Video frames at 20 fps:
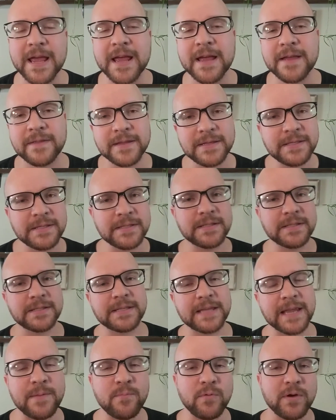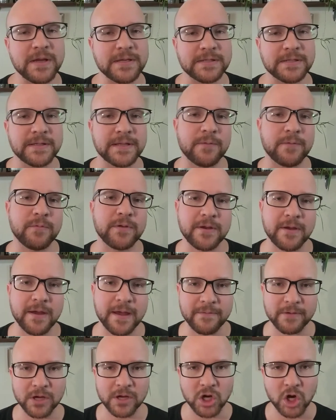This is the same reason that when you
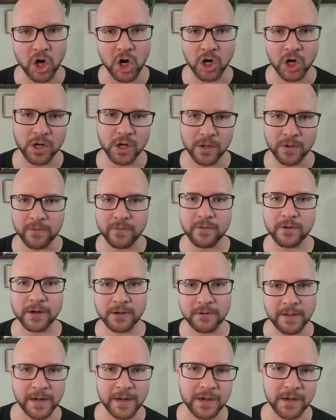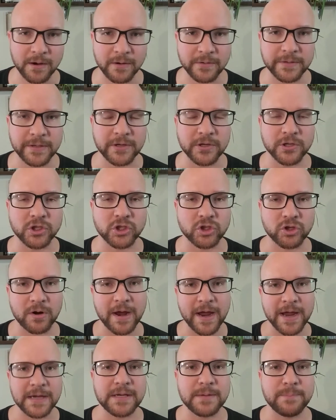have a car loan or a credit card that you're
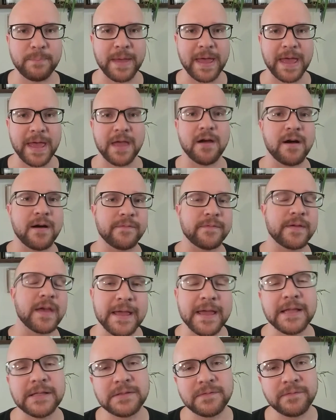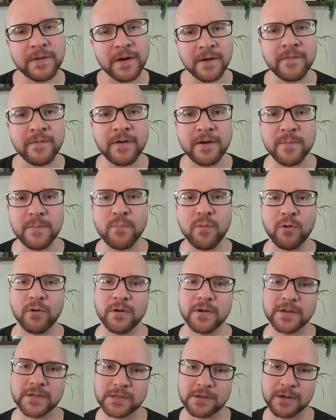trying to pay off, it's very, very
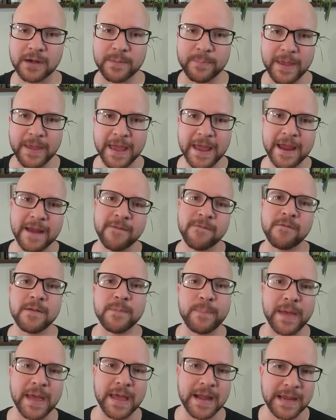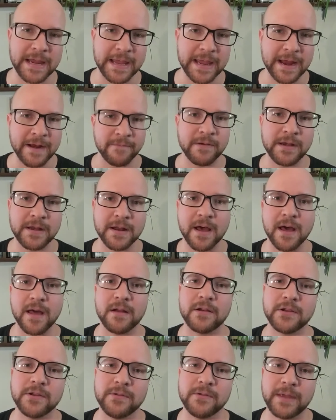important to scrape every penny, every
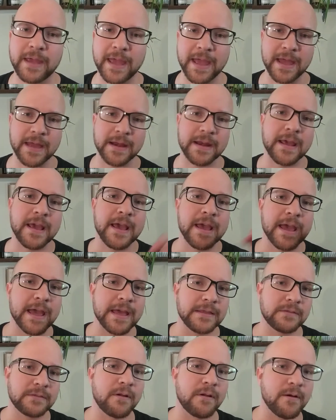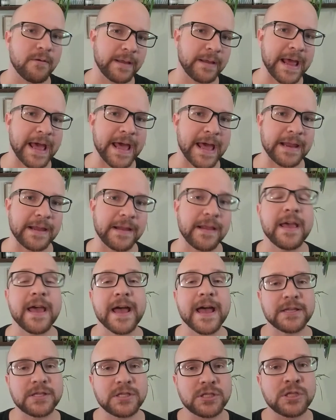dollar you can and throw it at it
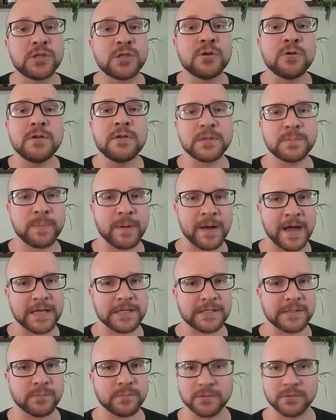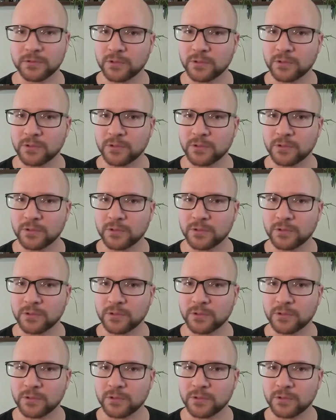as soon as possible.